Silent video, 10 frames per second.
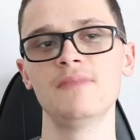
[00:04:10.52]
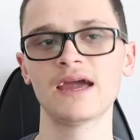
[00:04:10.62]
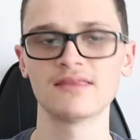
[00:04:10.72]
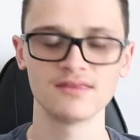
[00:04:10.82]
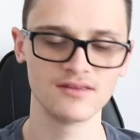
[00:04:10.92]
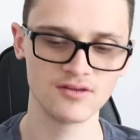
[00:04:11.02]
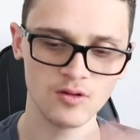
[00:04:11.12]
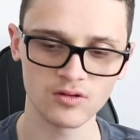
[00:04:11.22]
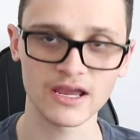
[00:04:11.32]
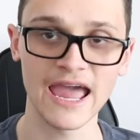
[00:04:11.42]
Man, this
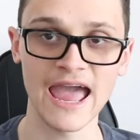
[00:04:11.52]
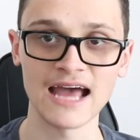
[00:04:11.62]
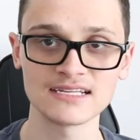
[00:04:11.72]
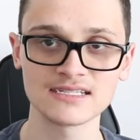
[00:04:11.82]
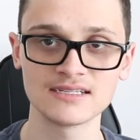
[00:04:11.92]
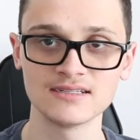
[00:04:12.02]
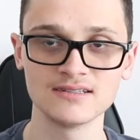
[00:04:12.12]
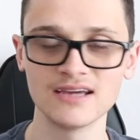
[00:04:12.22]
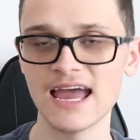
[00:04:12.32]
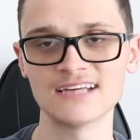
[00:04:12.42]
whole cast
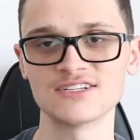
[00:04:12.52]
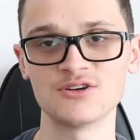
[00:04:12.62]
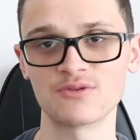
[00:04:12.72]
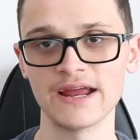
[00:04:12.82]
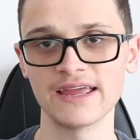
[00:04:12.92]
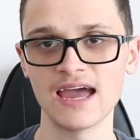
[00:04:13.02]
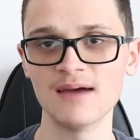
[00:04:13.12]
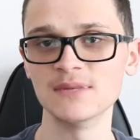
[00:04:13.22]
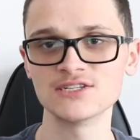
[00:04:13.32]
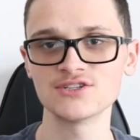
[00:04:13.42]
has great
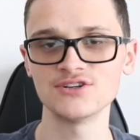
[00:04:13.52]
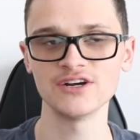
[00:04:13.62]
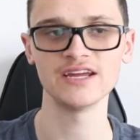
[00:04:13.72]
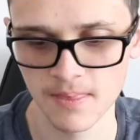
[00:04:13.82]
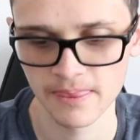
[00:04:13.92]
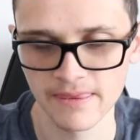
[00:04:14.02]
chemistry.